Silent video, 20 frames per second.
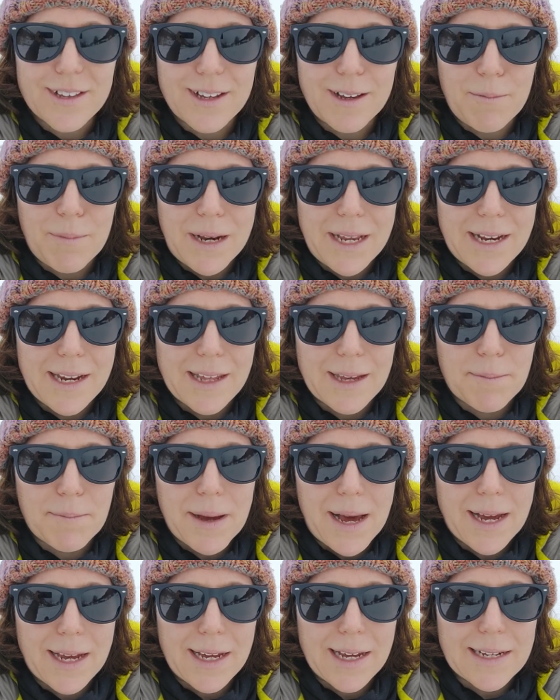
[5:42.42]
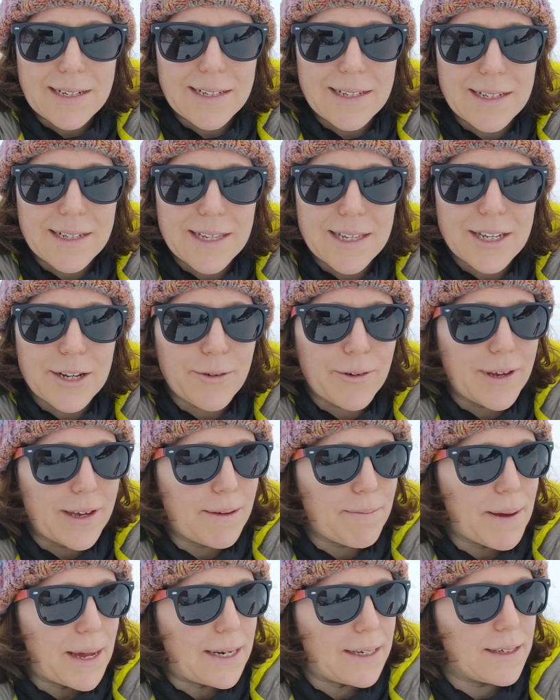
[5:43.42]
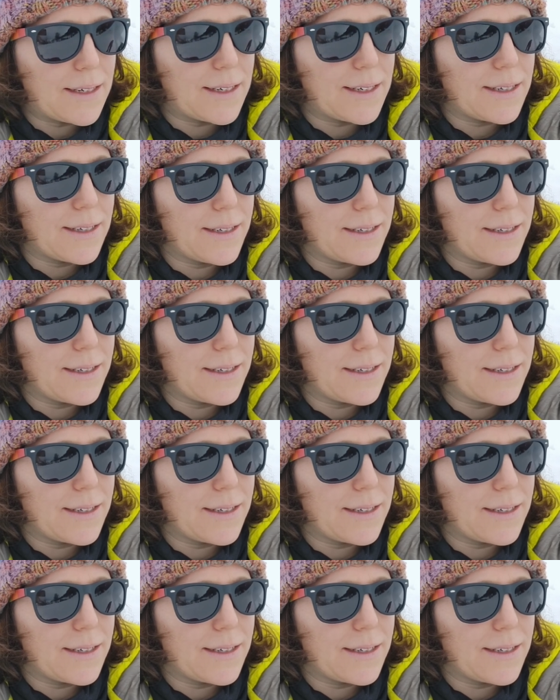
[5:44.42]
I'm leaning back against a snowy bench.